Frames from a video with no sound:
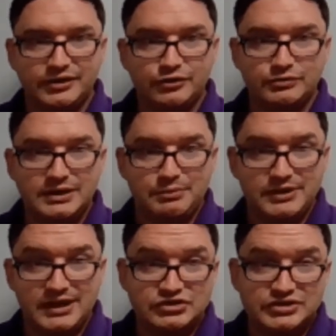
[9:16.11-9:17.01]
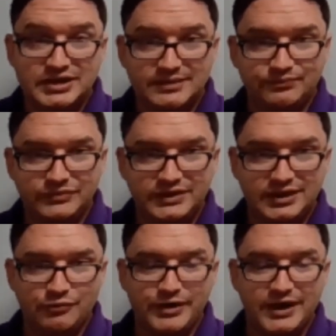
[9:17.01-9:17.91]
They're doing their PhD
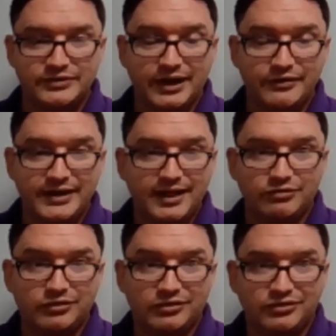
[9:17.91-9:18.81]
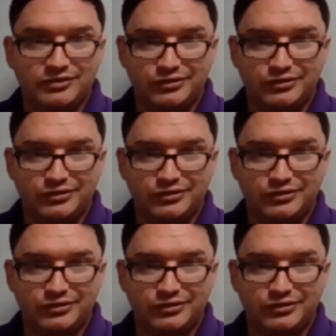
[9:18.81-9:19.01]
in around data analysis.